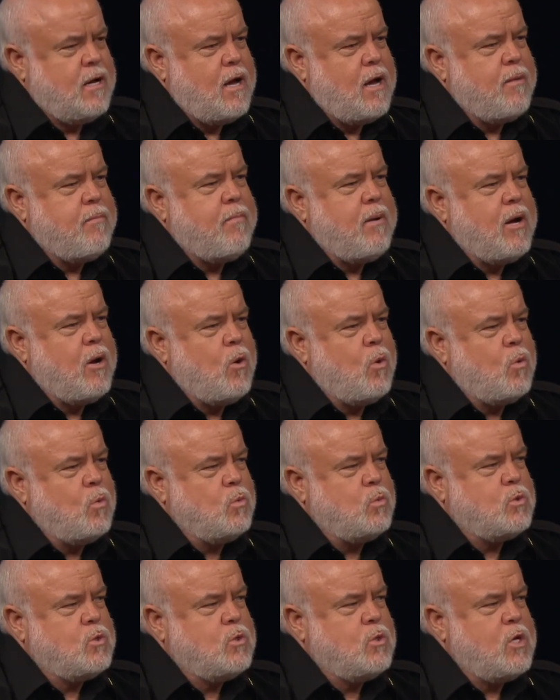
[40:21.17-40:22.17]
about
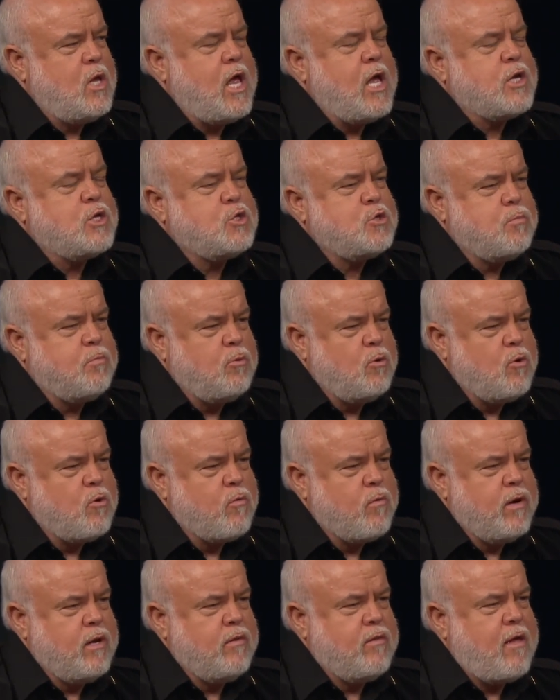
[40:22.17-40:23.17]

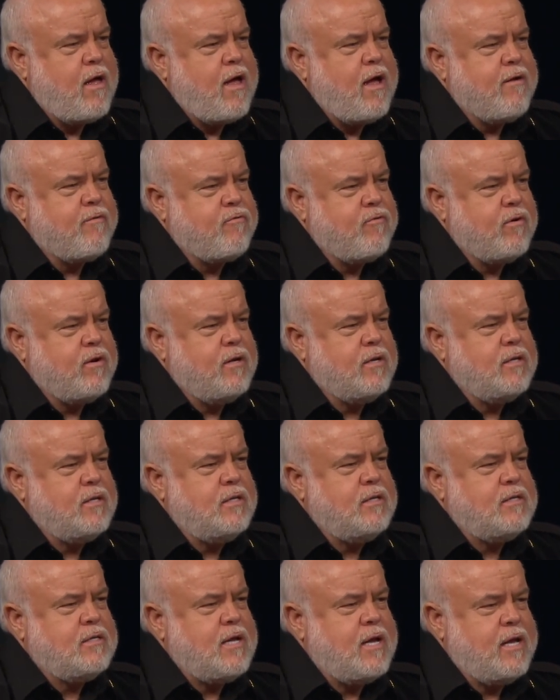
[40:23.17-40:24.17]
exploring the African
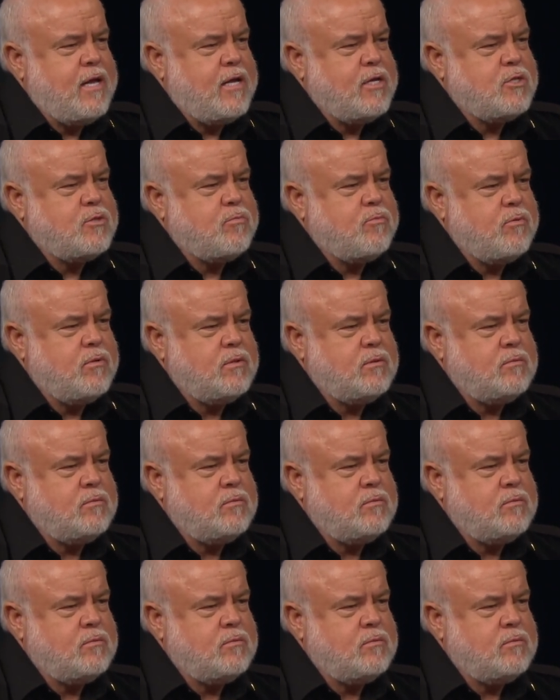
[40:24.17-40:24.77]
diaspora?